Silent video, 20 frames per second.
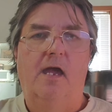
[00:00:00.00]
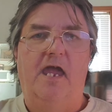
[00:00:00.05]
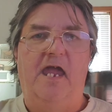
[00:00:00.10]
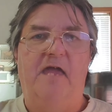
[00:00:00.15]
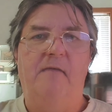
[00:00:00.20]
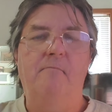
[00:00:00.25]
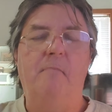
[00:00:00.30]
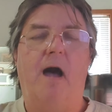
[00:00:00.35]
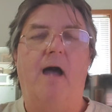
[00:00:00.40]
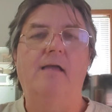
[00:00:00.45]

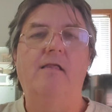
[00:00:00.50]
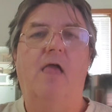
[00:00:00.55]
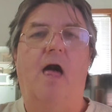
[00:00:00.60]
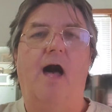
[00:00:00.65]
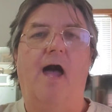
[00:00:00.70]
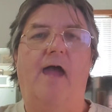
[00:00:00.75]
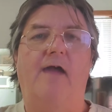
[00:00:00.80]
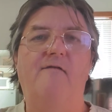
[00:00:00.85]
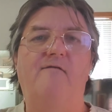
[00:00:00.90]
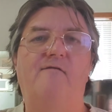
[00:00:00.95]
in my
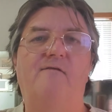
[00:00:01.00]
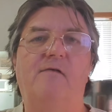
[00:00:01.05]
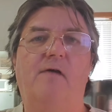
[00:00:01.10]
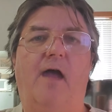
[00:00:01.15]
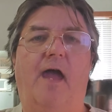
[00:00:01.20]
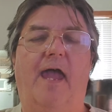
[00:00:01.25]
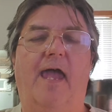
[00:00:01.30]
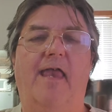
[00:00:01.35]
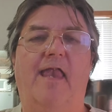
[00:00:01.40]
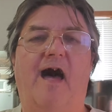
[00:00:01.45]
life
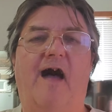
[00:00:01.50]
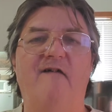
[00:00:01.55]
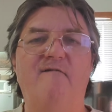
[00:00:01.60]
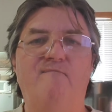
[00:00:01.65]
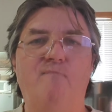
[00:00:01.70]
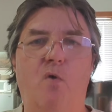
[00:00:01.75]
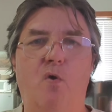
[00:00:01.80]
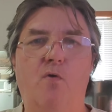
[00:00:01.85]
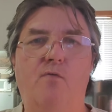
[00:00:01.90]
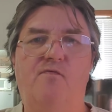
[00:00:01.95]
and I've
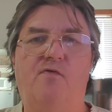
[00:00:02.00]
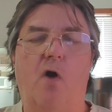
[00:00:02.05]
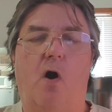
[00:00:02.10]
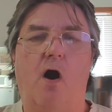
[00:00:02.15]
moved